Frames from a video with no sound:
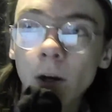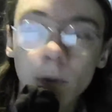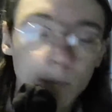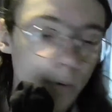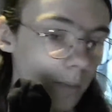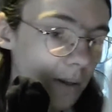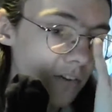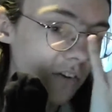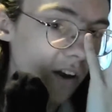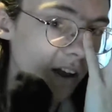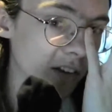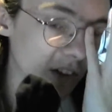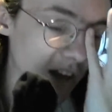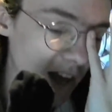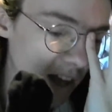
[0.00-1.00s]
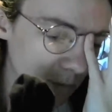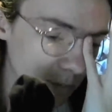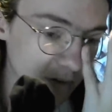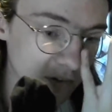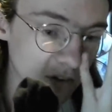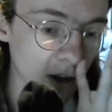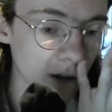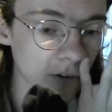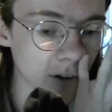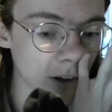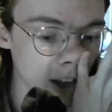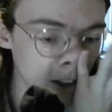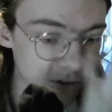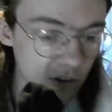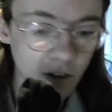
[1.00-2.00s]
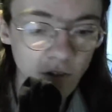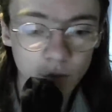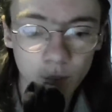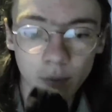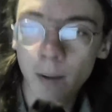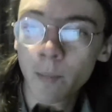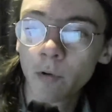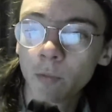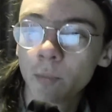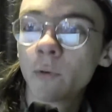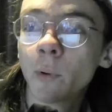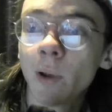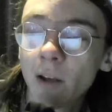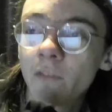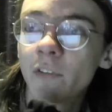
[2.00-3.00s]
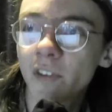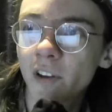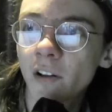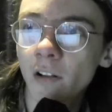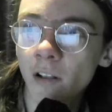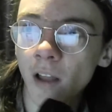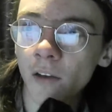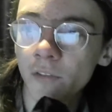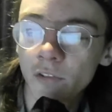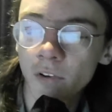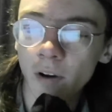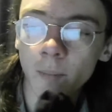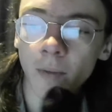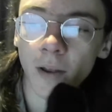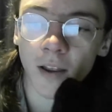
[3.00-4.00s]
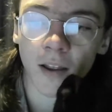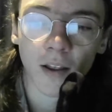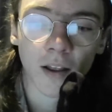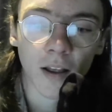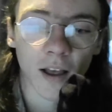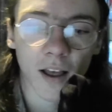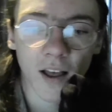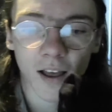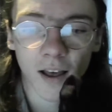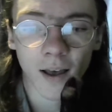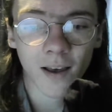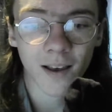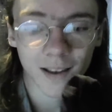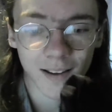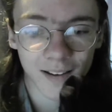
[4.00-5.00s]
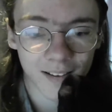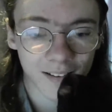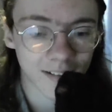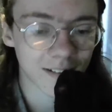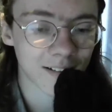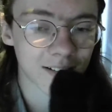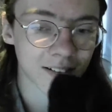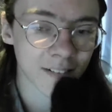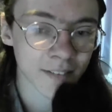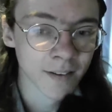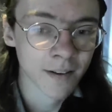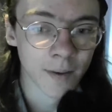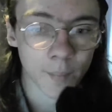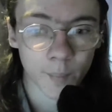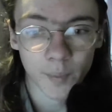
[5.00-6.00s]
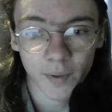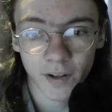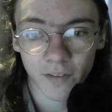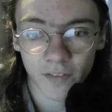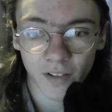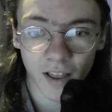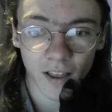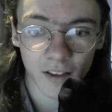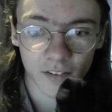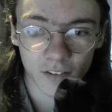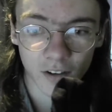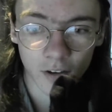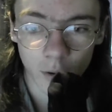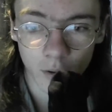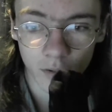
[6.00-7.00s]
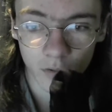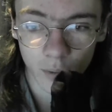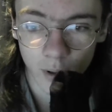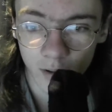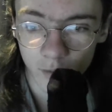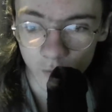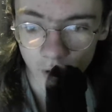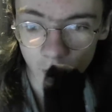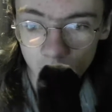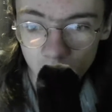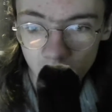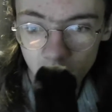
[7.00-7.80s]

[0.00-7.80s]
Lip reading: probably change. It has been changing. It changes pretty much between every single live stream. But nevertheless, going through his films,